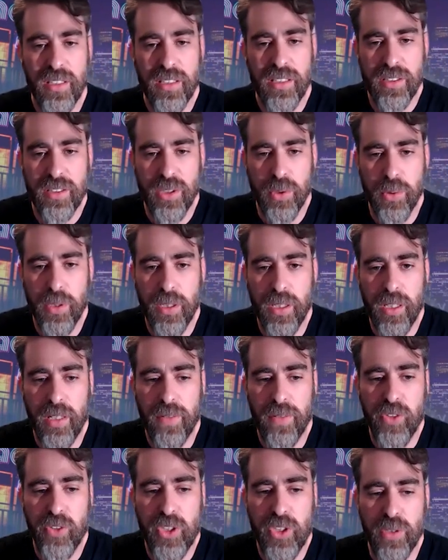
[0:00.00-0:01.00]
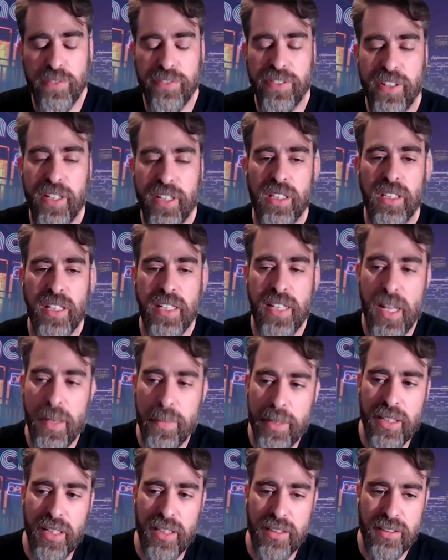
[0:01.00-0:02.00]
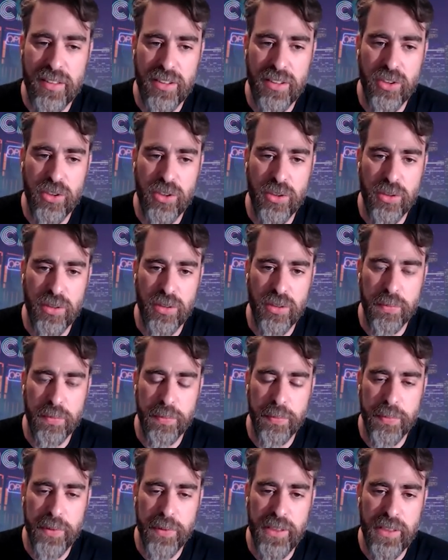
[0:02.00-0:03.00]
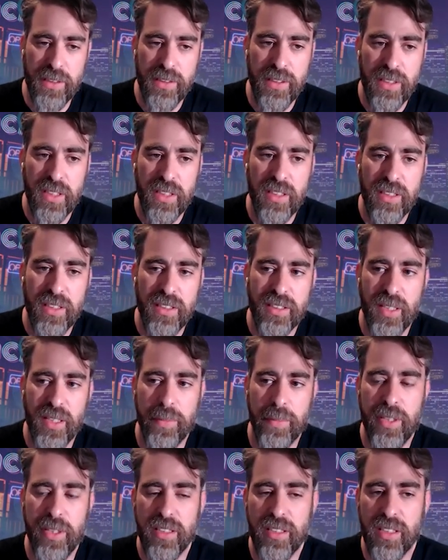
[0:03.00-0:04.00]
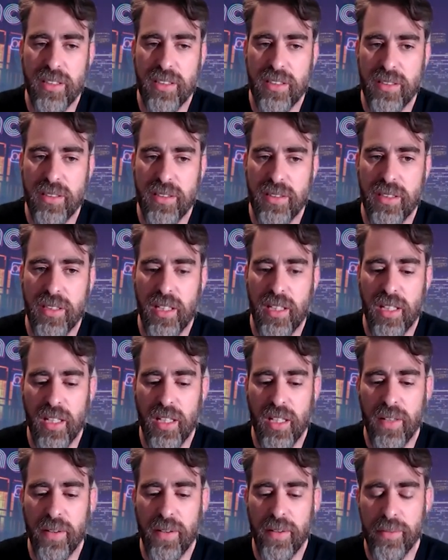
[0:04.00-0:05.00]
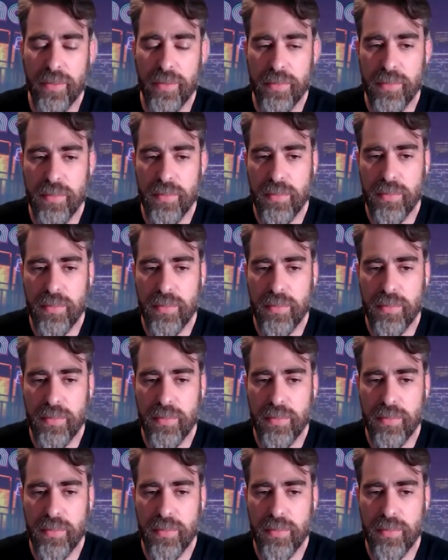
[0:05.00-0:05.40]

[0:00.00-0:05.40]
So, uh, so in fact, the dynamic analysis should be something that, um,